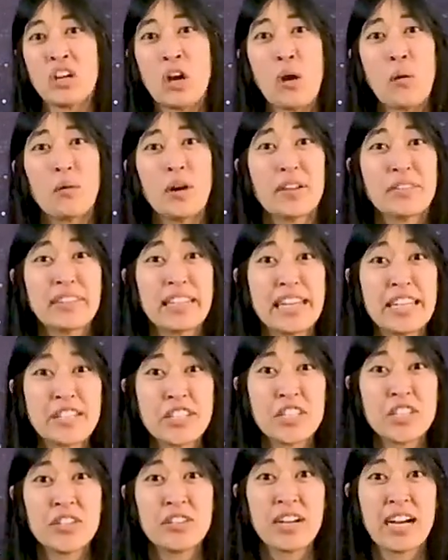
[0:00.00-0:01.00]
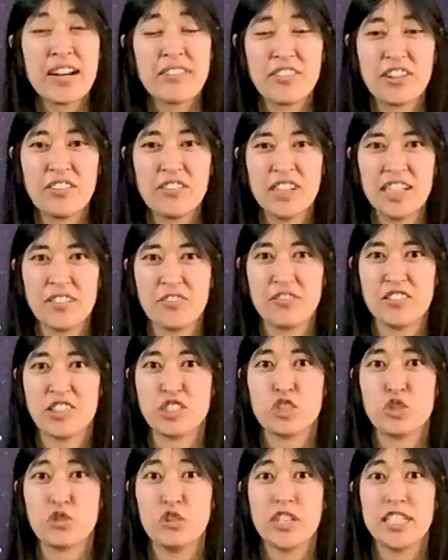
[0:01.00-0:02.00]
Well, thank you everyone for
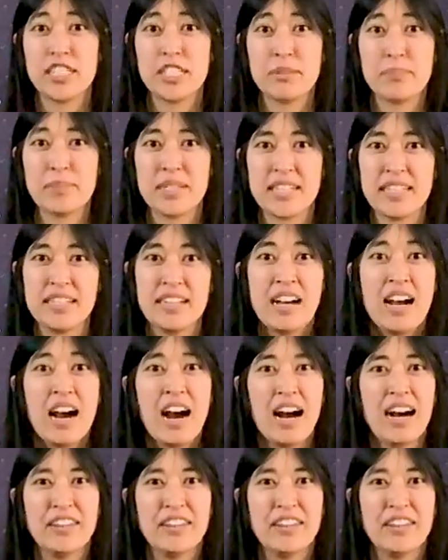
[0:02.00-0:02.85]
joining me